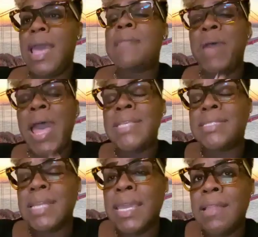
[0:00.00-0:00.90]
And
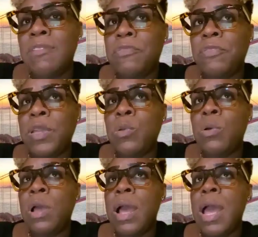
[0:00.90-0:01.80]
Pastor
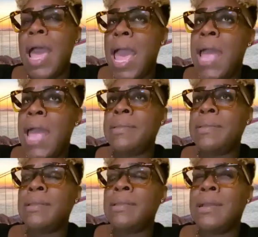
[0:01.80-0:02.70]
Guilford,
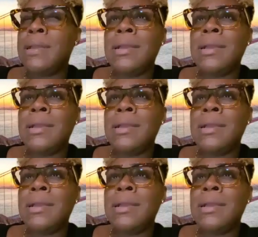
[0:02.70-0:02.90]
and